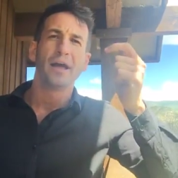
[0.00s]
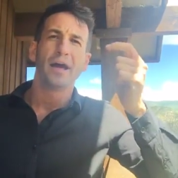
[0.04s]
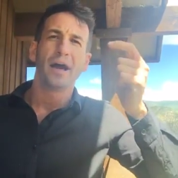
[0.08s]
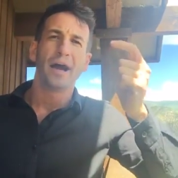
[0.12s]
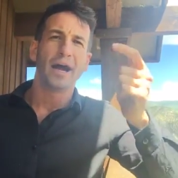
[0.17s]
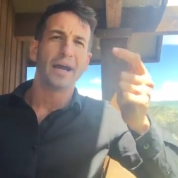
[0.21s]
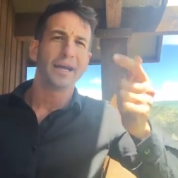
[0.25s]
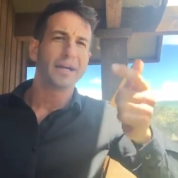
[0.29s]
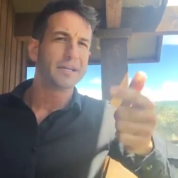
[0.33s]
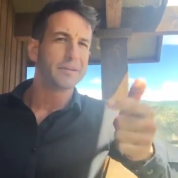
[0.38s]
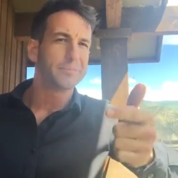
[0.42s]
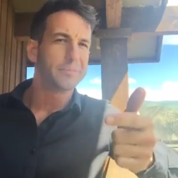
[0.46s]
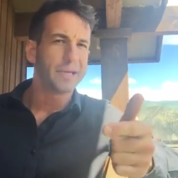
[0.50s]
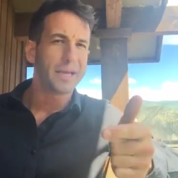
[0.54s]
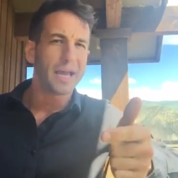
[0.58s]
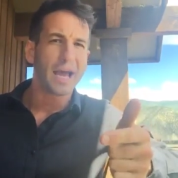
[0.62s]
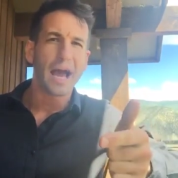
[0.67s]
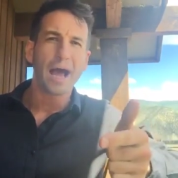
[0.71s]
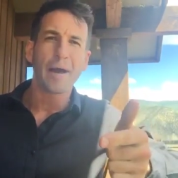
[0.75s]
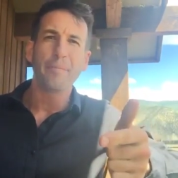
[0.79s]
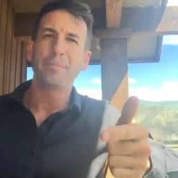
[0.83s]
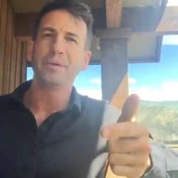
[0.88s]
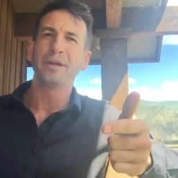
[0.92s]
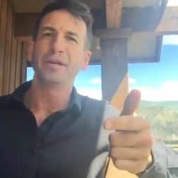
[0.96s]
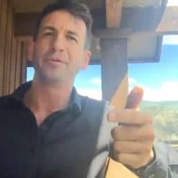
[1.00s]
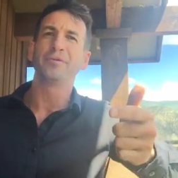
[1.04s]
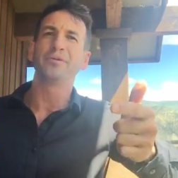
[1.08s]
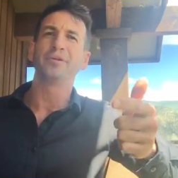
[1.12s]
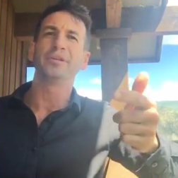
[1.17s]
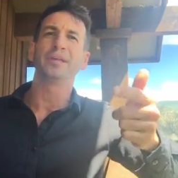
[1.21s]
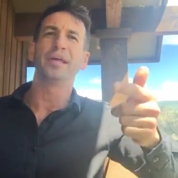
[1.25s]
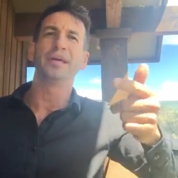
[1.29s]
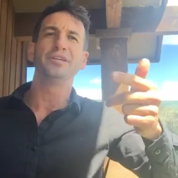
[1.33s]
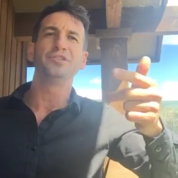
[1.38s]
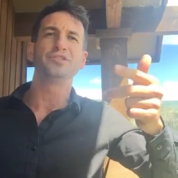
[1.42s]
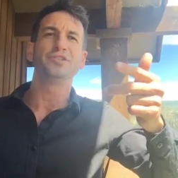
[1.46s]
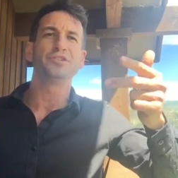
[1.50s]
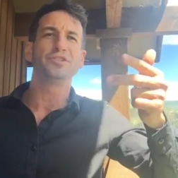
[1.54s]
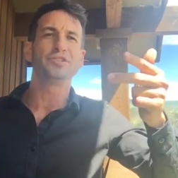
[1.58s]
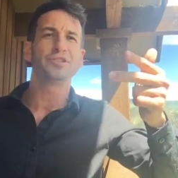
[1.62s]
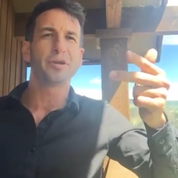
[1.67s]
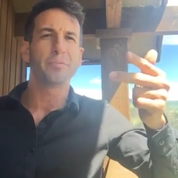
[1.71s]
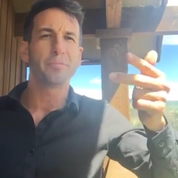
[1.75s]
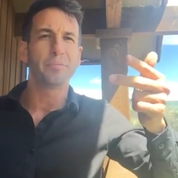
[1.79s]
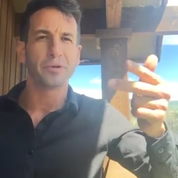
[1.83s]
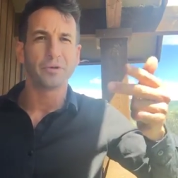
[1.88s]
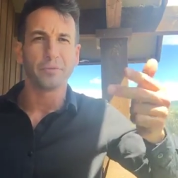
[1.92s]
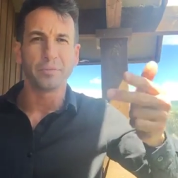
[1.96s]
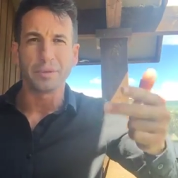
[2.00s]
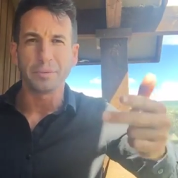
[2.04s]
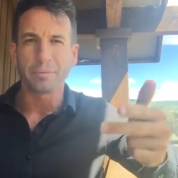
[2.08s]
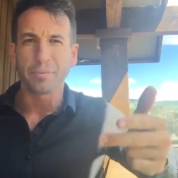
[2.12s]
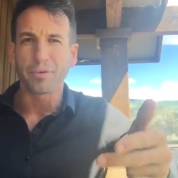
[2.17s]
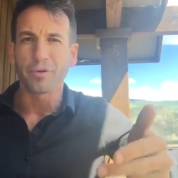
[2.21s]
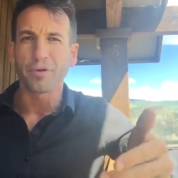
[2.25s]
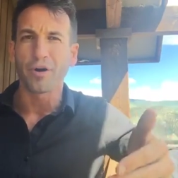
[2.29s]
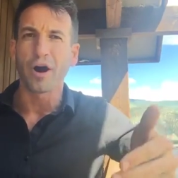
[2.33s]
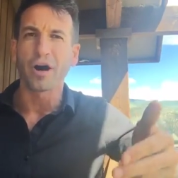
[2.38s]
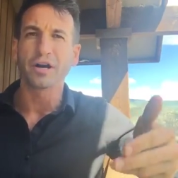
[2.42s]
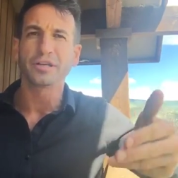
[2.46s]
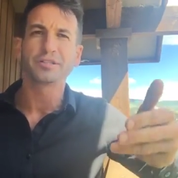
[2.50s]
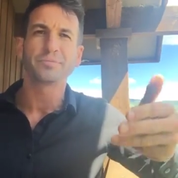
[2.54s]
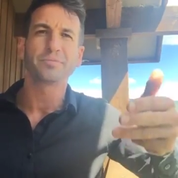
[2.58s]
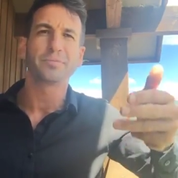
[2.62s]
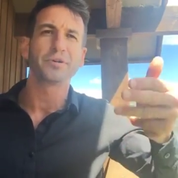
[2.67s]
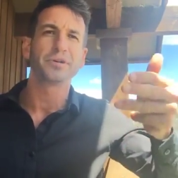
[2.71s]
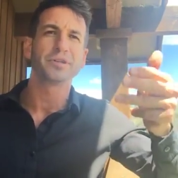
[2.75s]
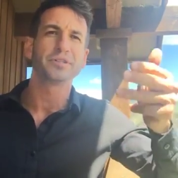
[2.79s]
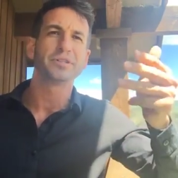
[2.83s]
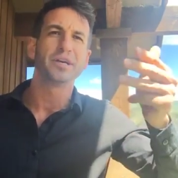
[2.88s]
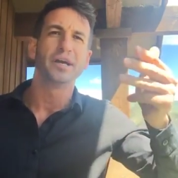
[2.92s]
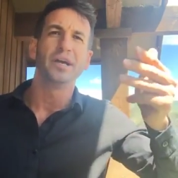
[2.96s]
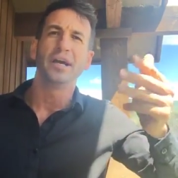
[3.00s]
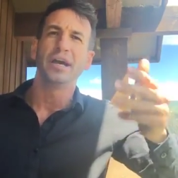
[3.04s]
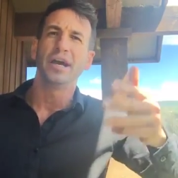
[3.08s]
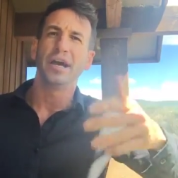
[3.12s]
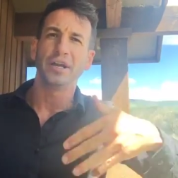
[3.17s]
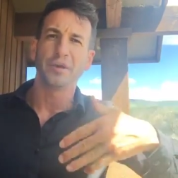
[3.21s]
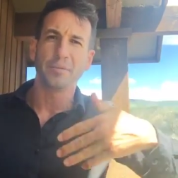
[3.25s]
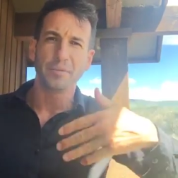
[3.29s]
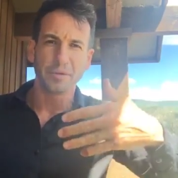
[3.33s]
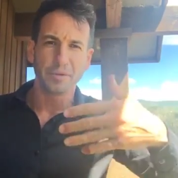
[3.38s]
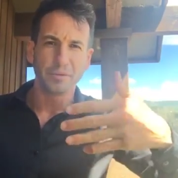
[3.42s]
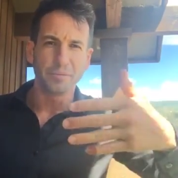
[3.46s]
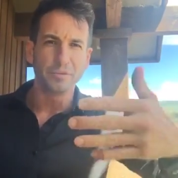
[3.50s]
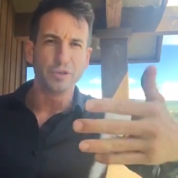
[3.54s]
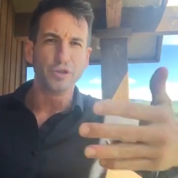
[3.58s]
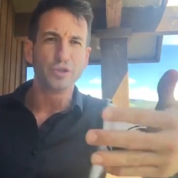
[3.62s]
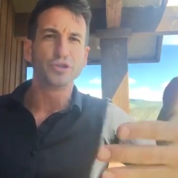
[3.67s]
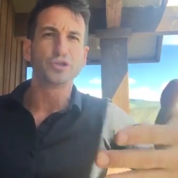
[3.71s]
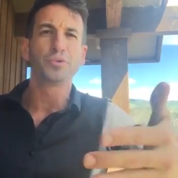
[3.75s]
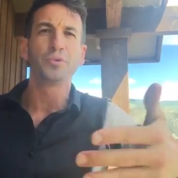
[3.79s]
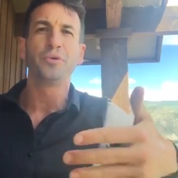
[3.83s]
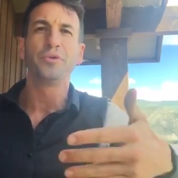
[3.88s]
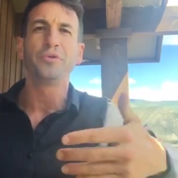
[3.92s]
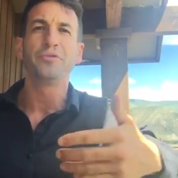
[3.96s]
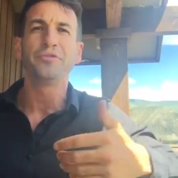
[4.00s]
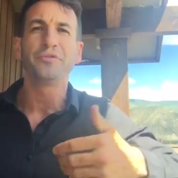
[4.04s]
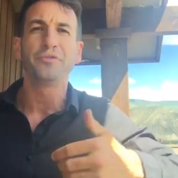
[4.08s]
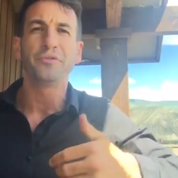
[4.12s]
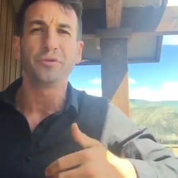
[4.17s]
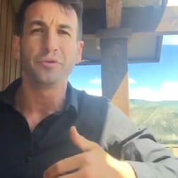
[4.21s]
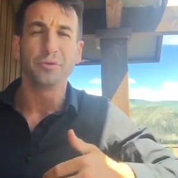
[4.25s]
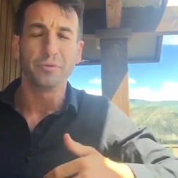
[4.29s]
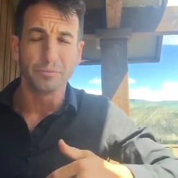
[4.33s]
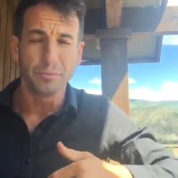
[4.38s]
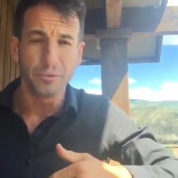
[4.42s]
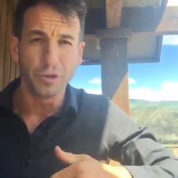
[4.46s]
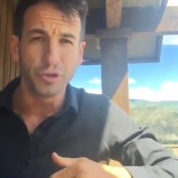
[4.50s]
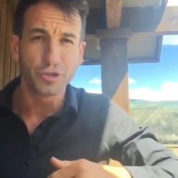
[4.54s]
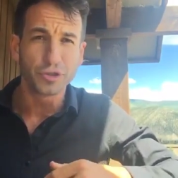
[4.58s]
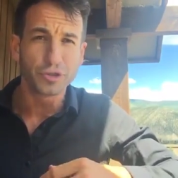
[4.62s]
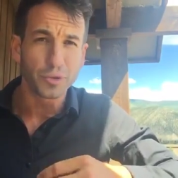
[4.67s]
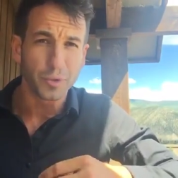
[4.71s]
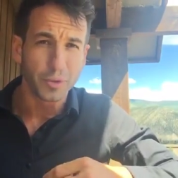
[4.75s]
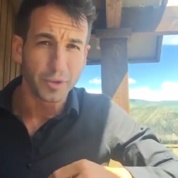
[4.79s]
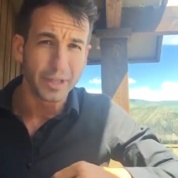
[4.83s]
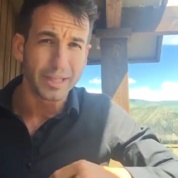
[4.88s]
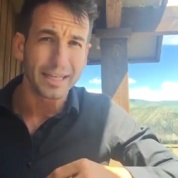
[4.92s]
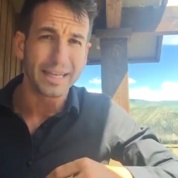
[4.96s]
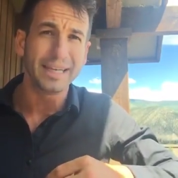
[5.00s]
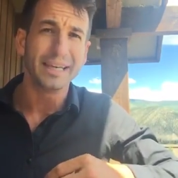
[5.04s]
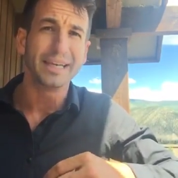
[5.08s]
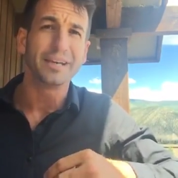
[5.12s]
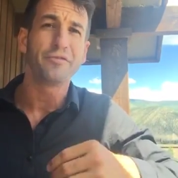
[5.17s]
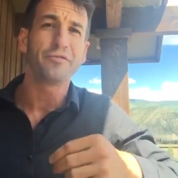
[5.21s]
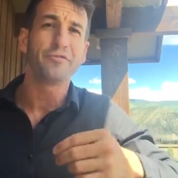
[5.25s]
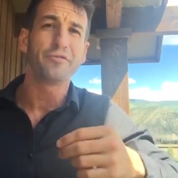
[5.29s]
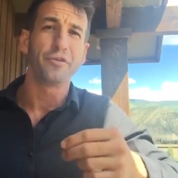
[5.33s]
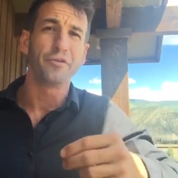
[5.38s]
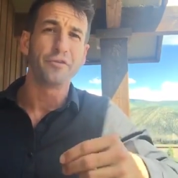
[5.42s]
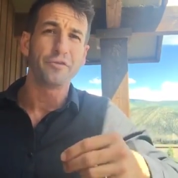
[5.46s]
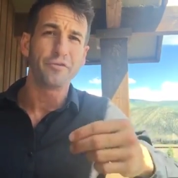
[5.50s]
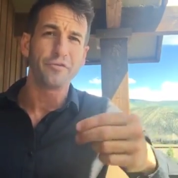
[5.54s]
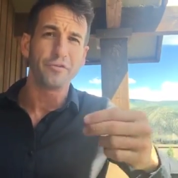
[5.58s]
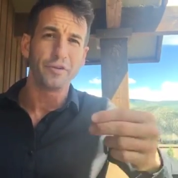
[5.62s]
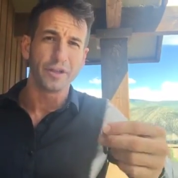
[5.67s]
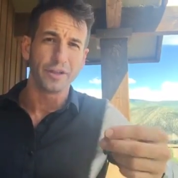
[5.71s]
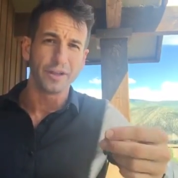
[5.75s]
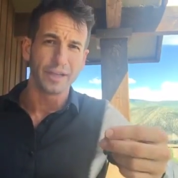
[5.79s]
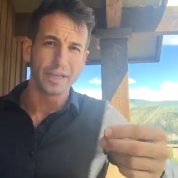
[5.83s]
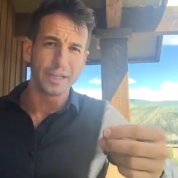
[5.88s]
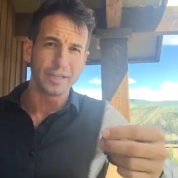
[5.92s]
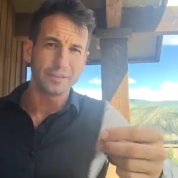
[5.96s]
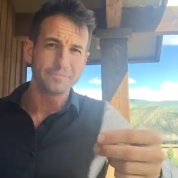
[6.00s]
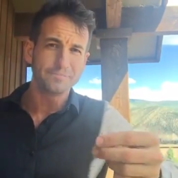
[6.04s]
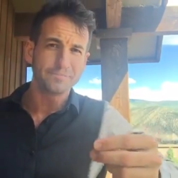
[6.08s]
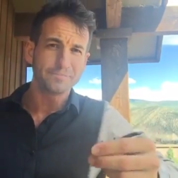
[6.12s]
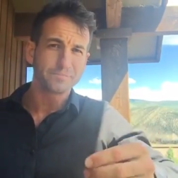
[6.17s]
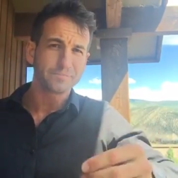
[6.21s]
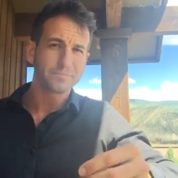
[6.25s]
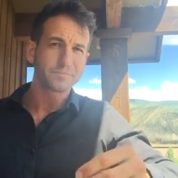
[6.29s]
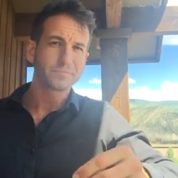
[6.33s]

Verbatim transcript: I can be happy in a relationship. It'll be prosperous. It'll be mutual, mutually fulfilling.